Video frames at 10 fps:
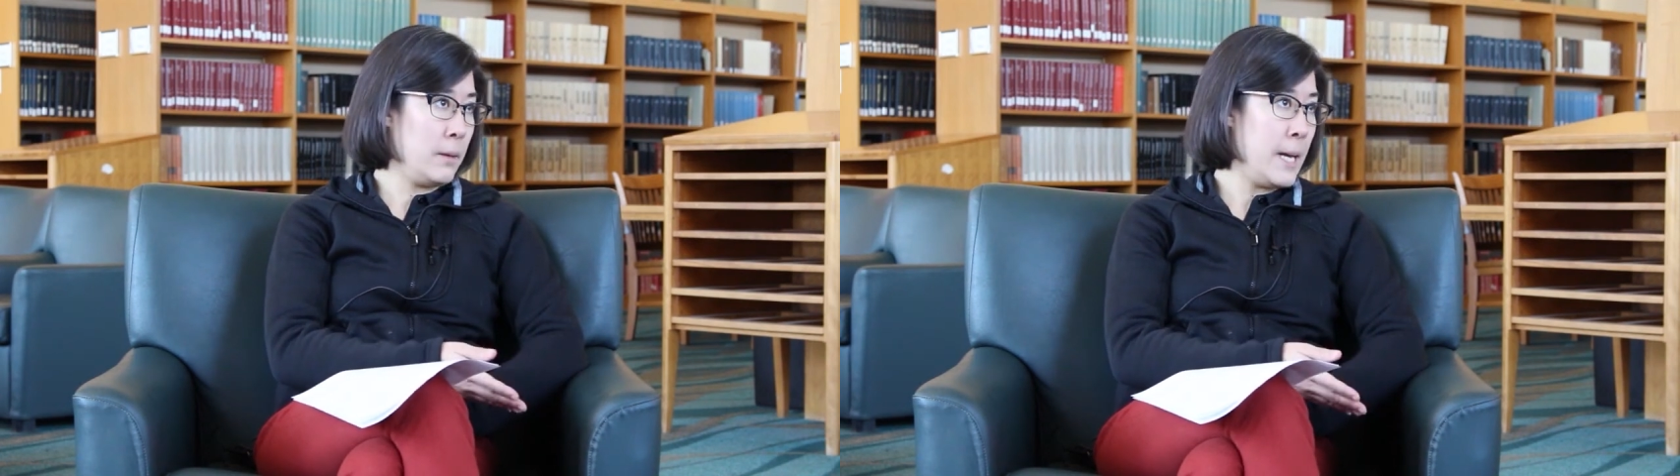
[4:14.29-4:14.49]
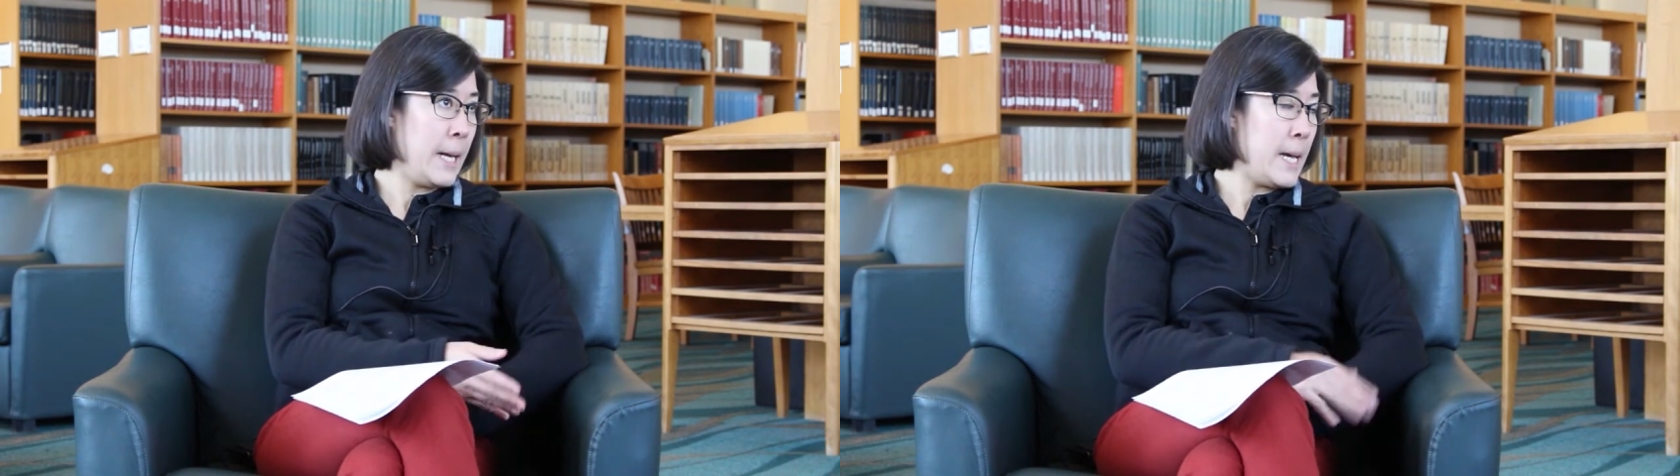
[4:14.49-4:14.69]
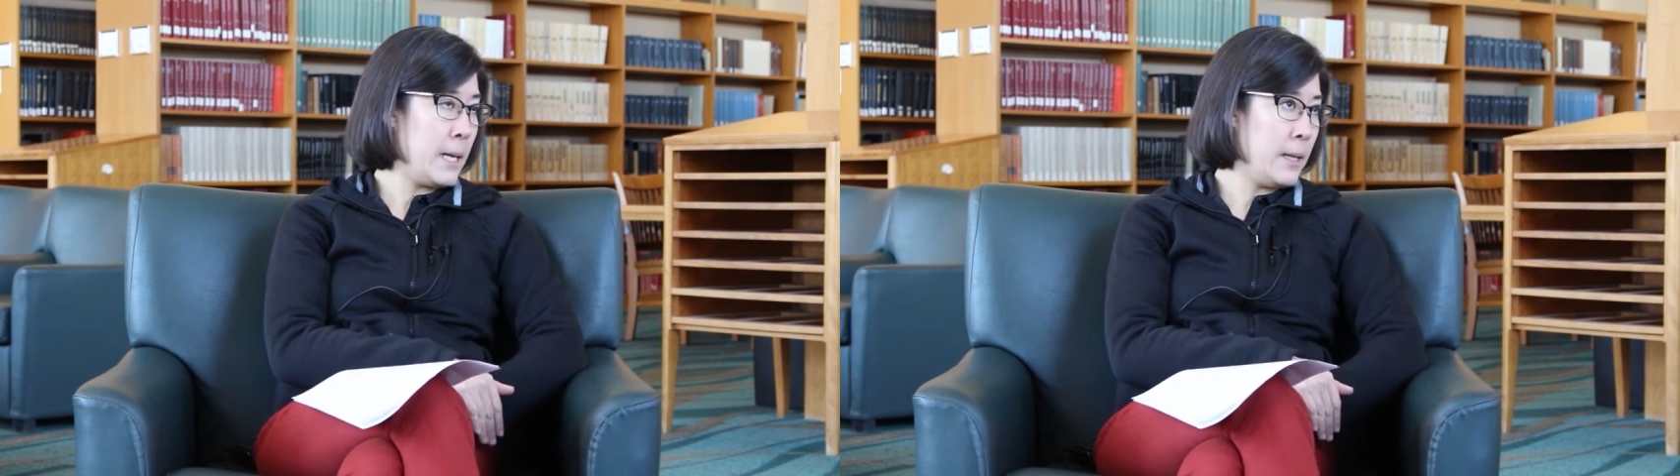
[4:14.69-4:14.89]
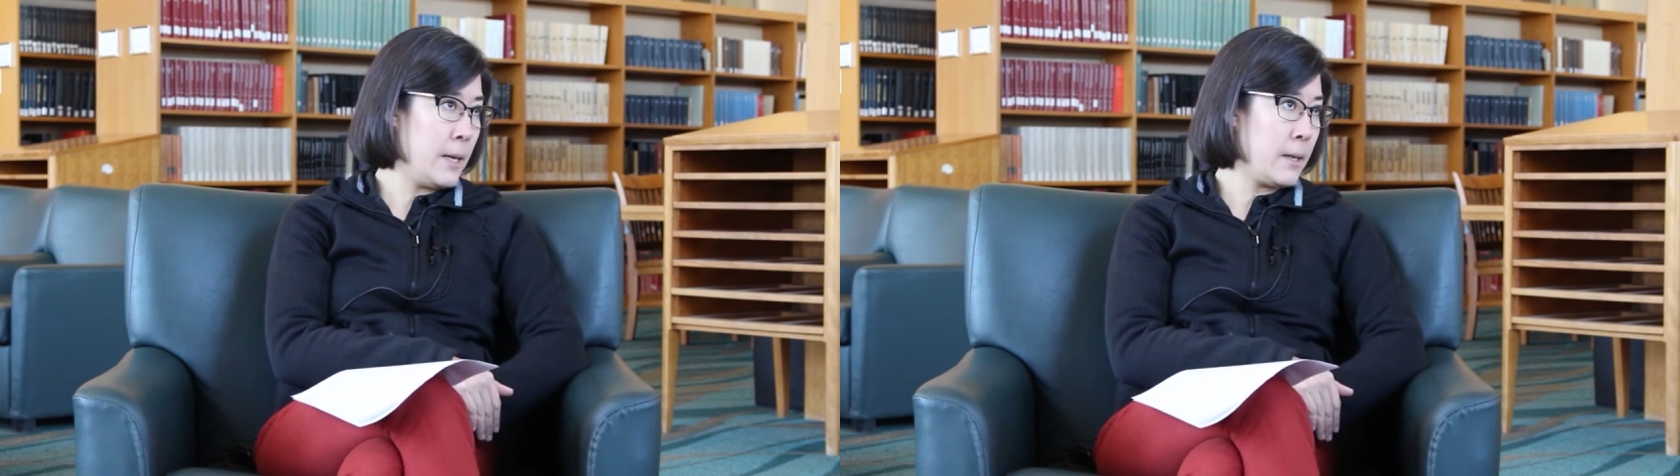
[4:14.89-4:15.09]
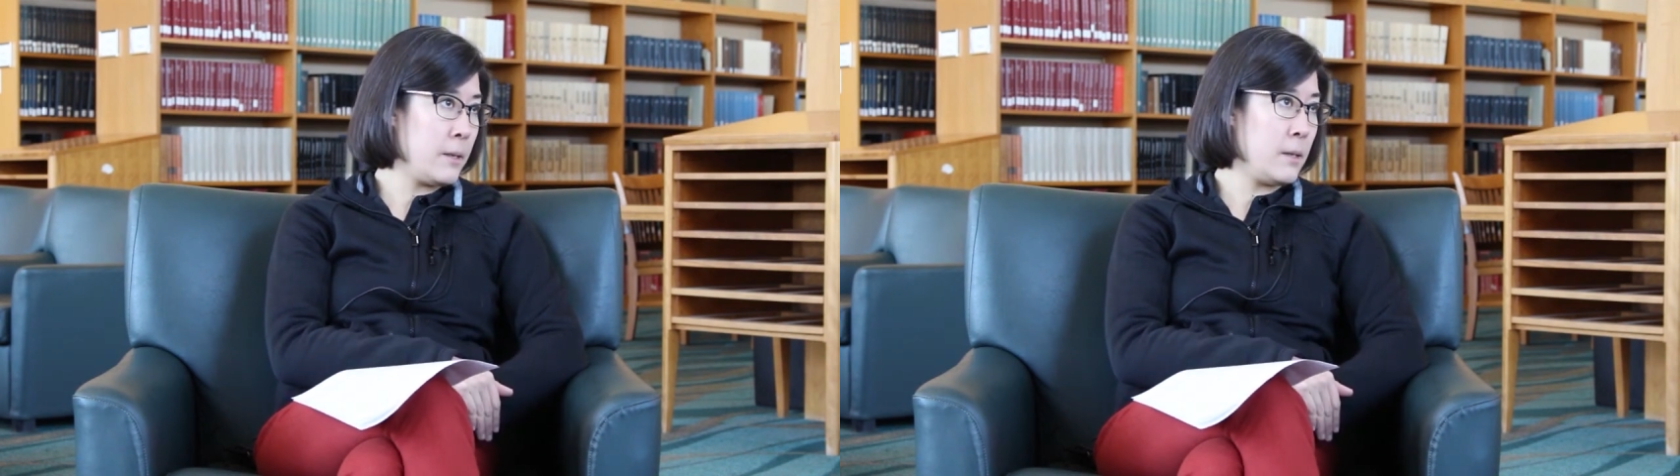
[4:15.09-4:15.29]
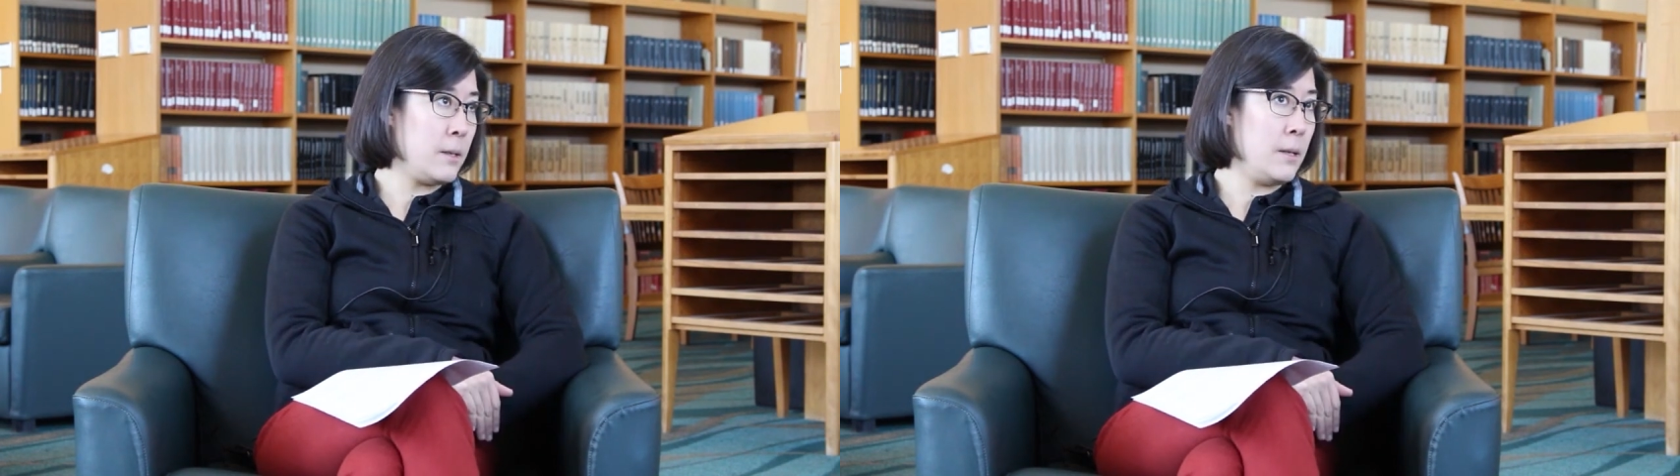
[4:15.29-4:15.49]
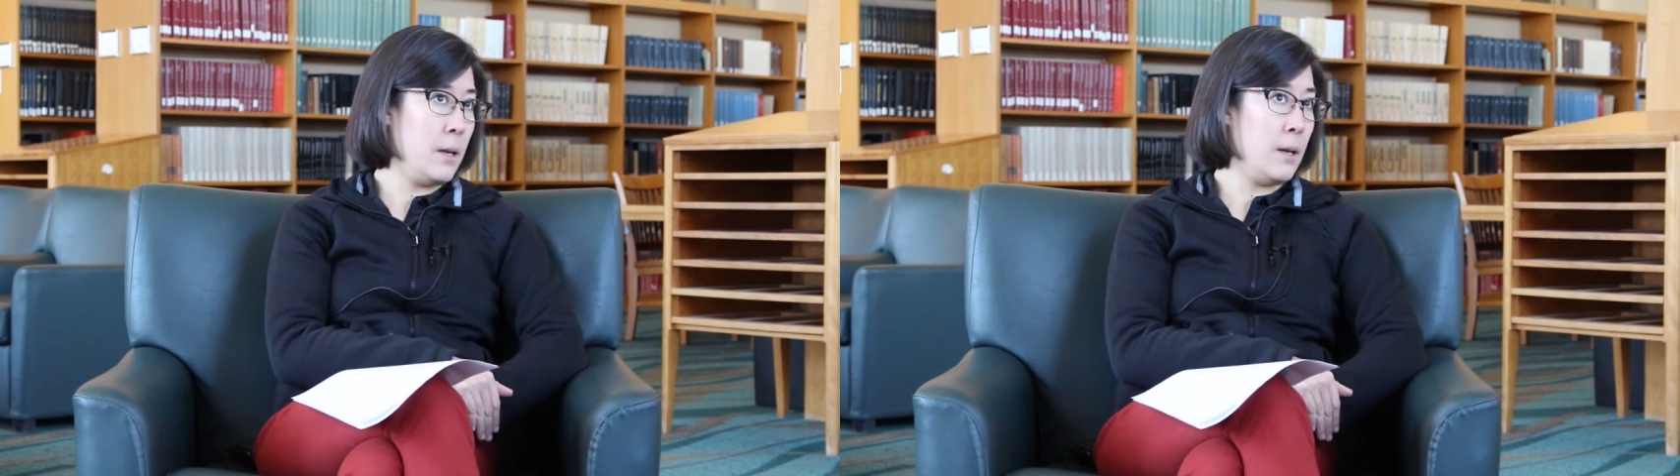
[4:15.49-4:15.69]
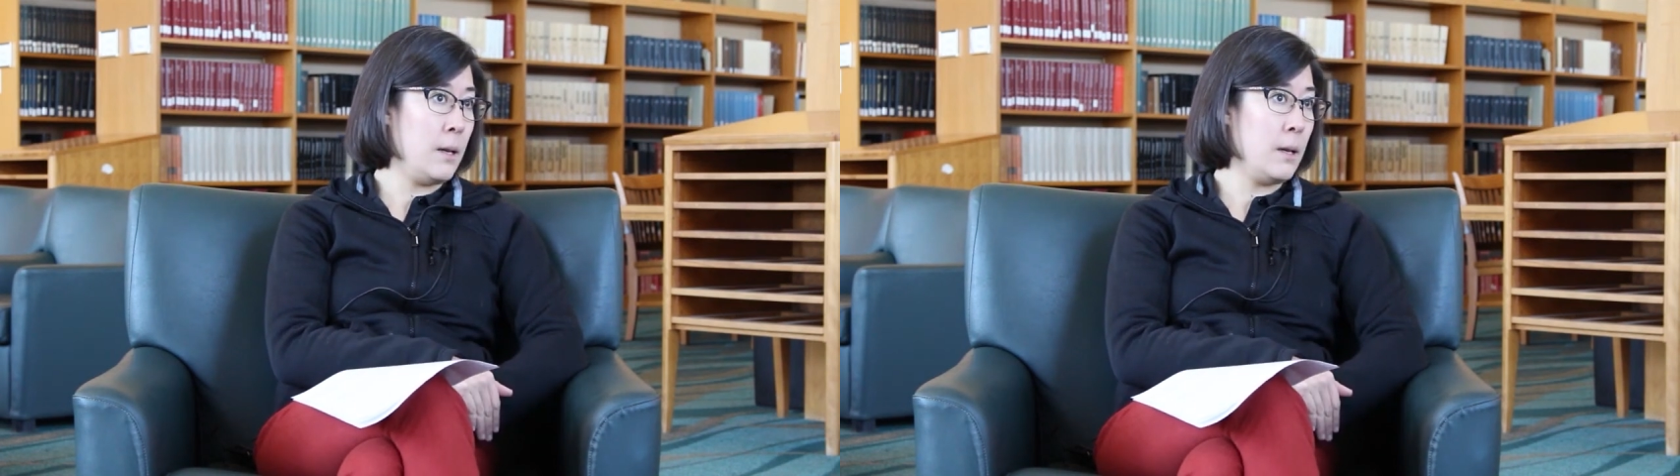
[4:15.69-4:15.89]
data analytics to
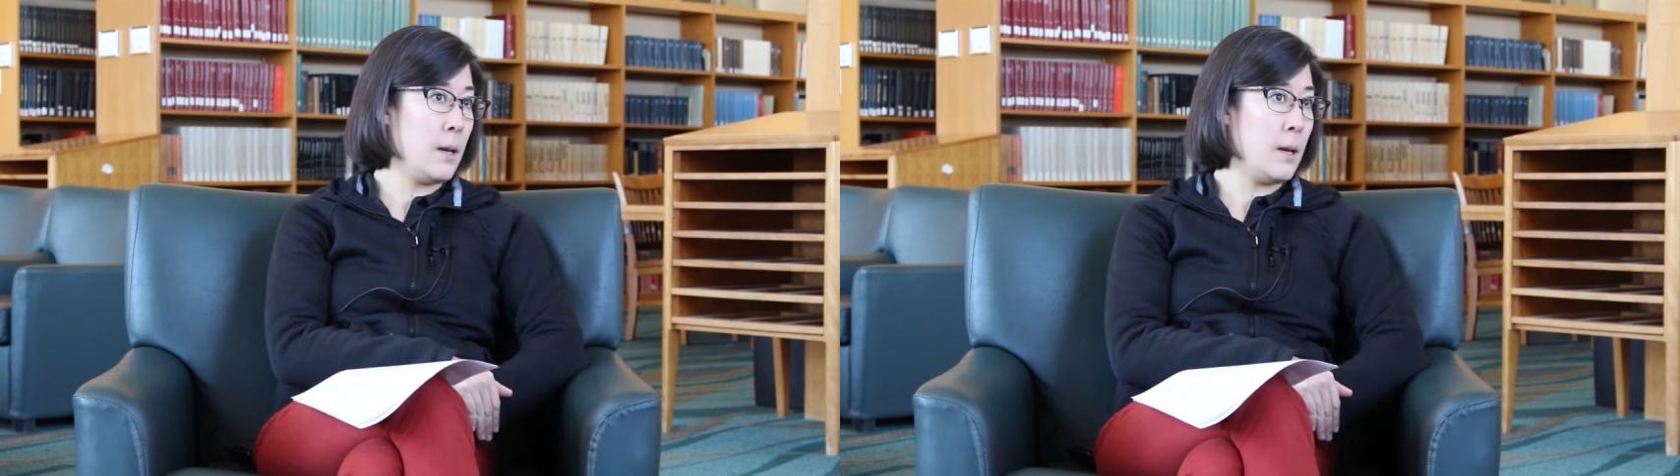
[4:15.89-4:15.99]
see